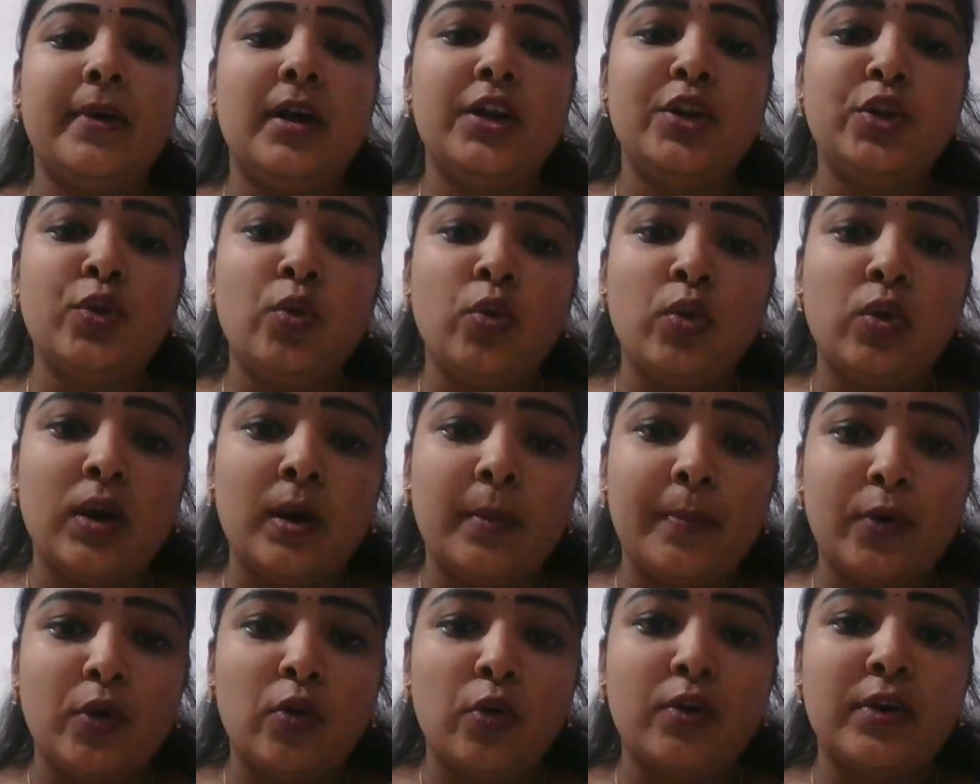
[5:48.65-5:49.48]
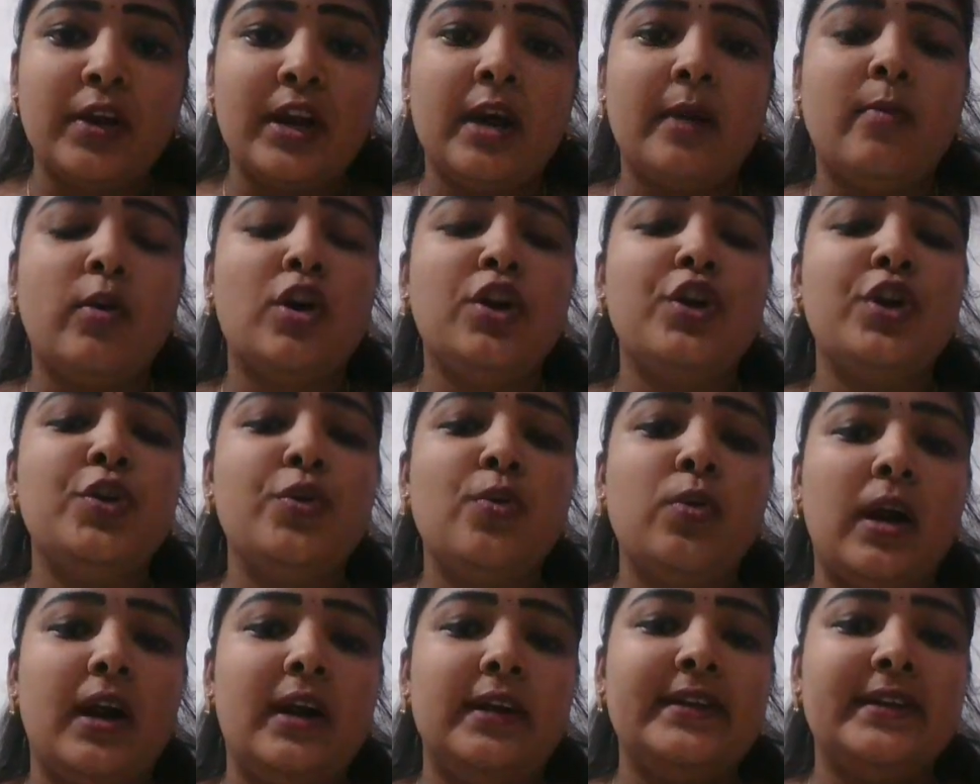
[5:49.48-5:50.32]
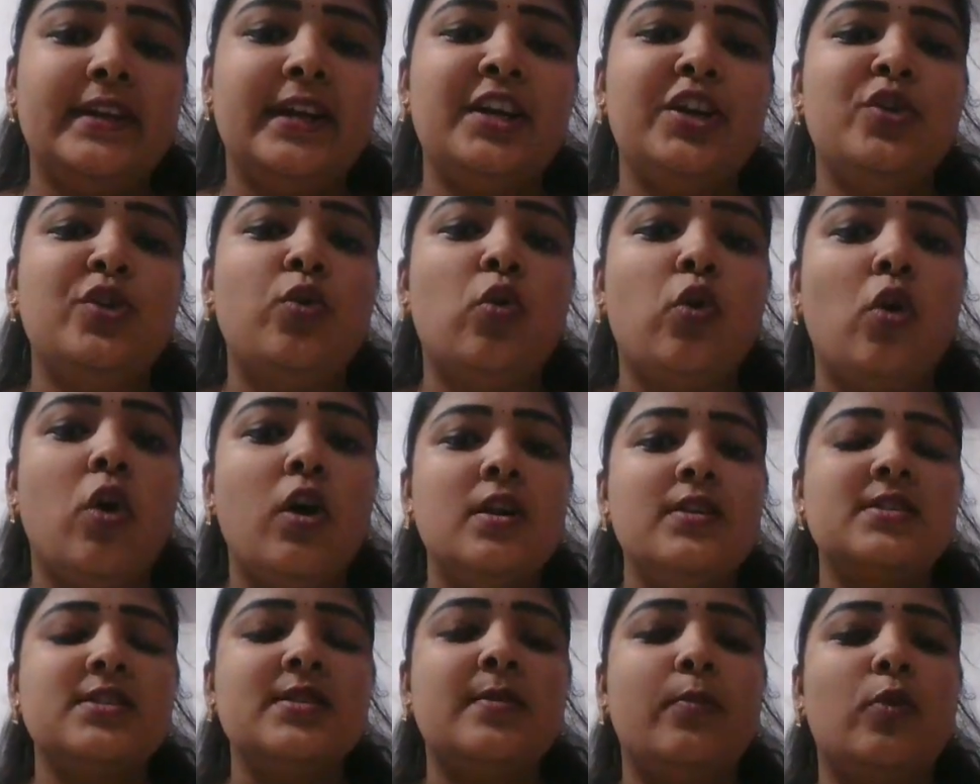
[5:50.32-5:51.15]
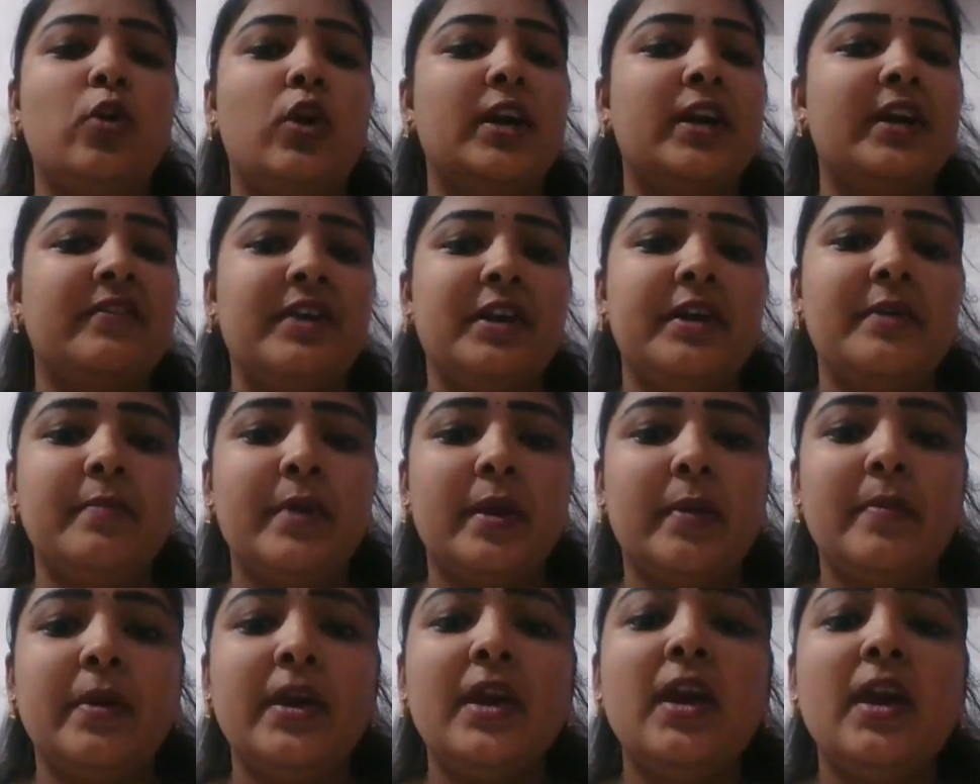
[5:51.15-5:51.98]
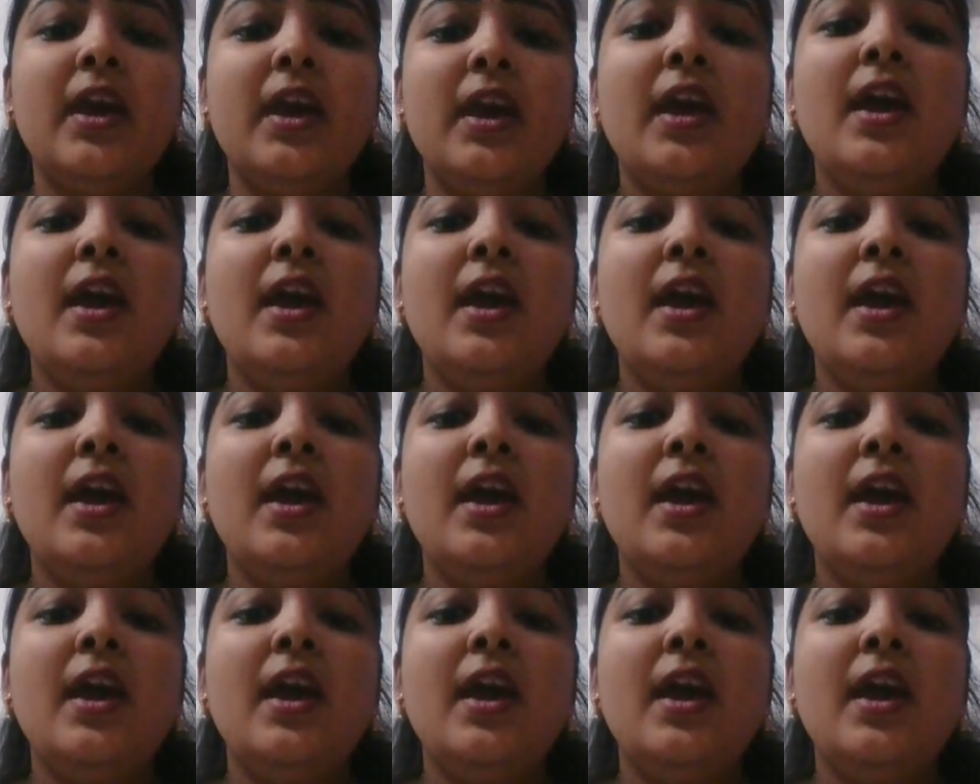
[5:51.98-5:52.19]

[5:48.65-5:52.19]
new program or new content, new concept, whatever it may be.